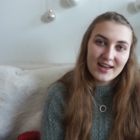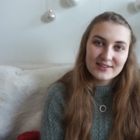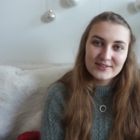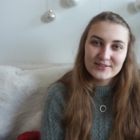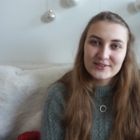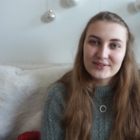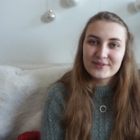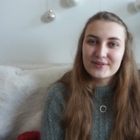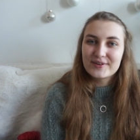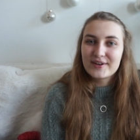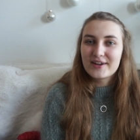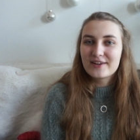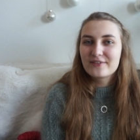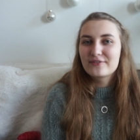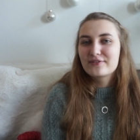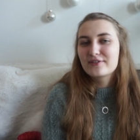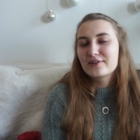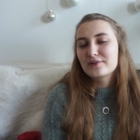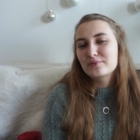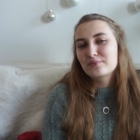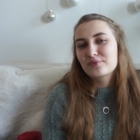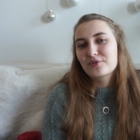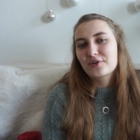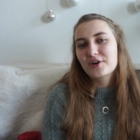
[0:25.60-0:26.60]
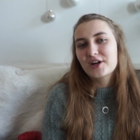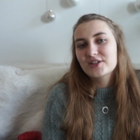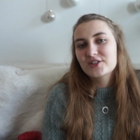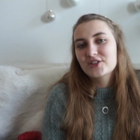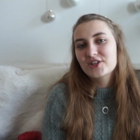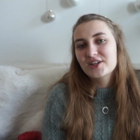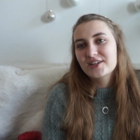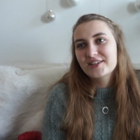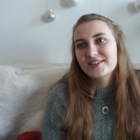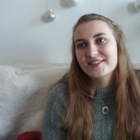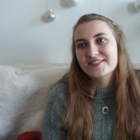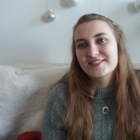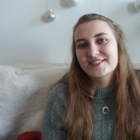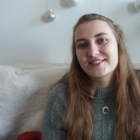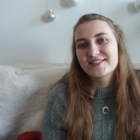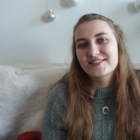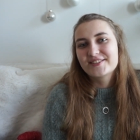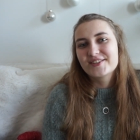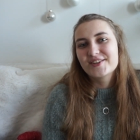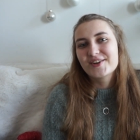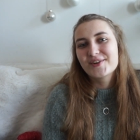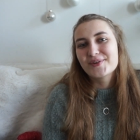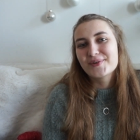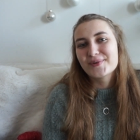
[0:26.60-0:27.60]
So I felt pressured
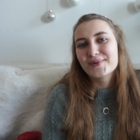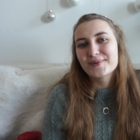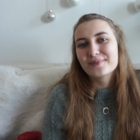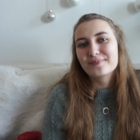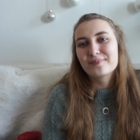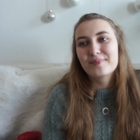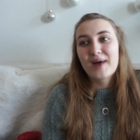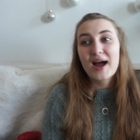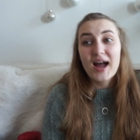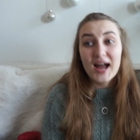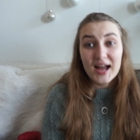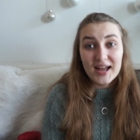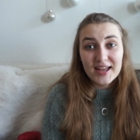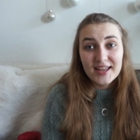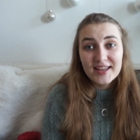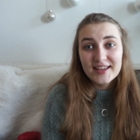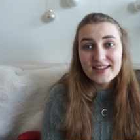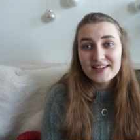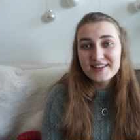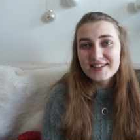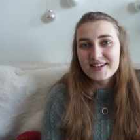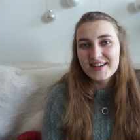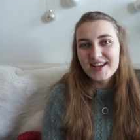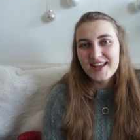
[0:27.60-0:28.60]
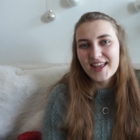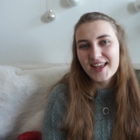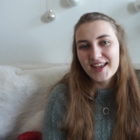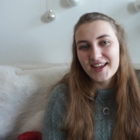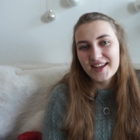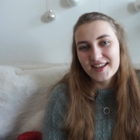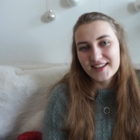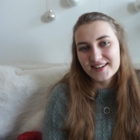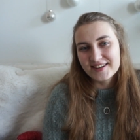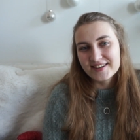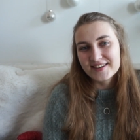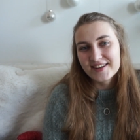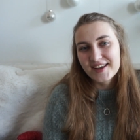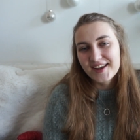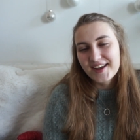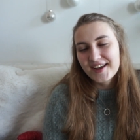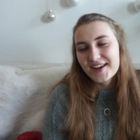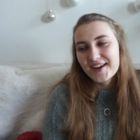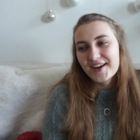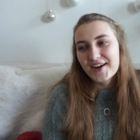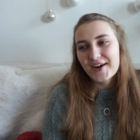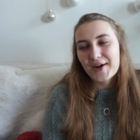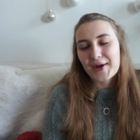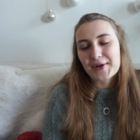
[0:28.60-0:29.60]
to buy and
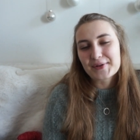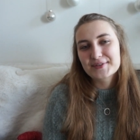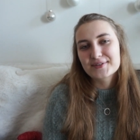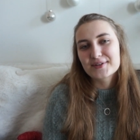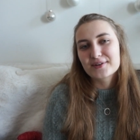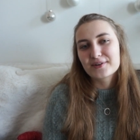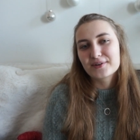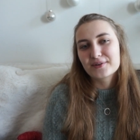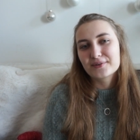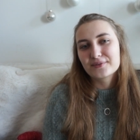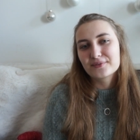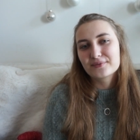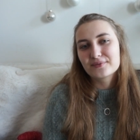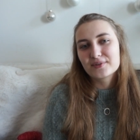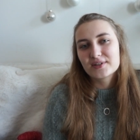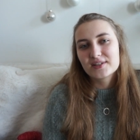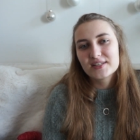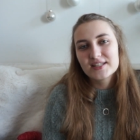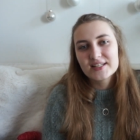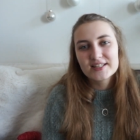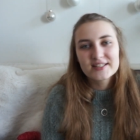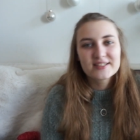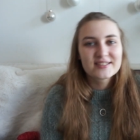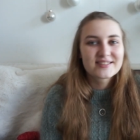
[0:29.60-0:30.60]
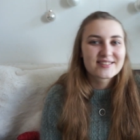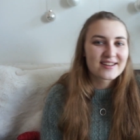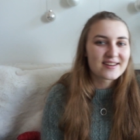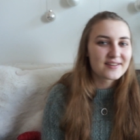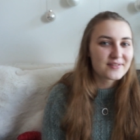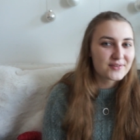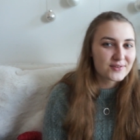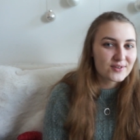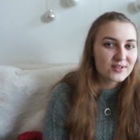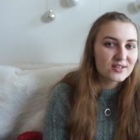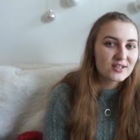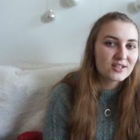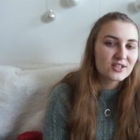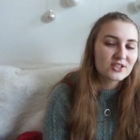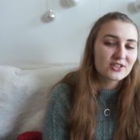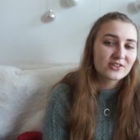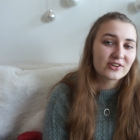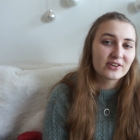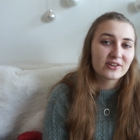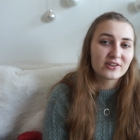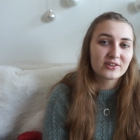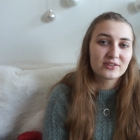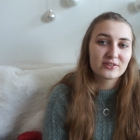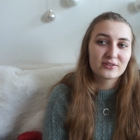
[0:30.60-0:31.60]
also knit and finish a
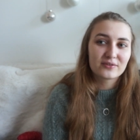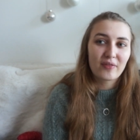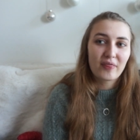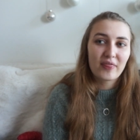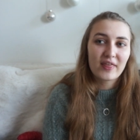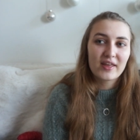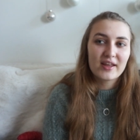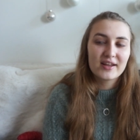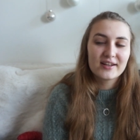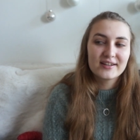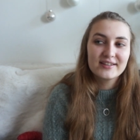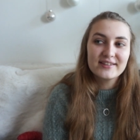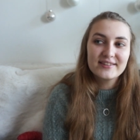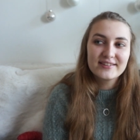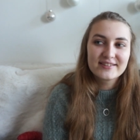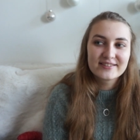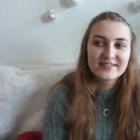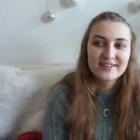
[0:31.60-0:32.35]
lot of things.